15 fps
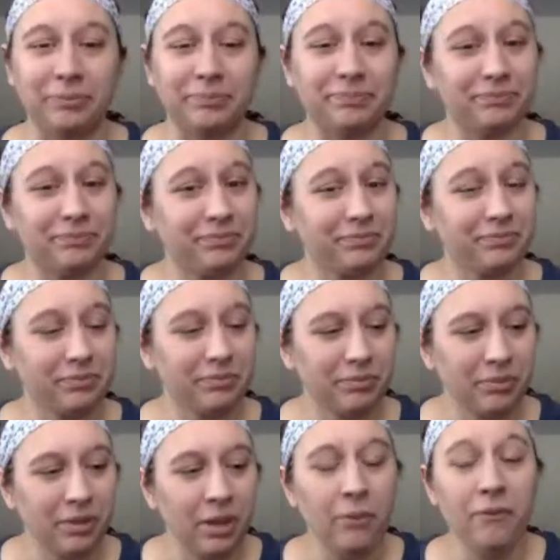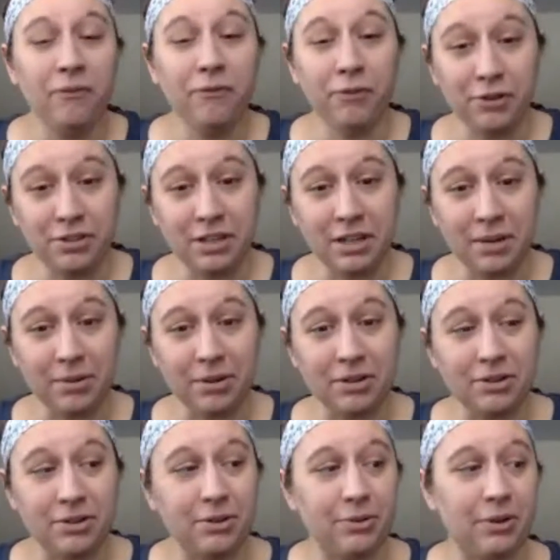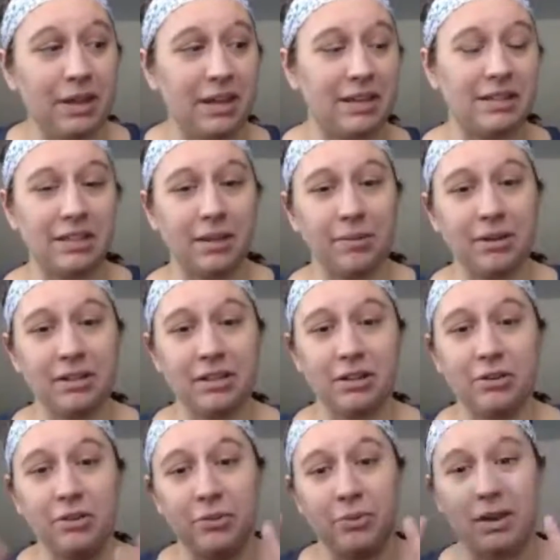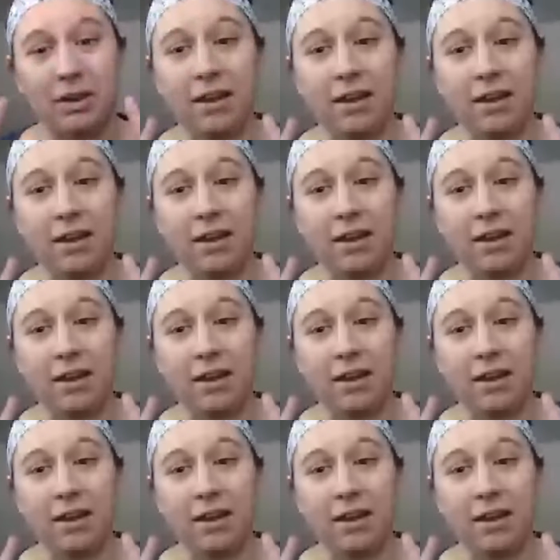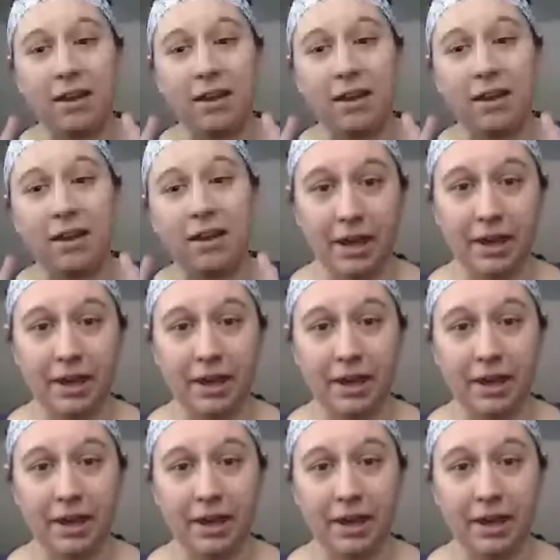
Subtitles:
So do is I'm going to tell you that we have three different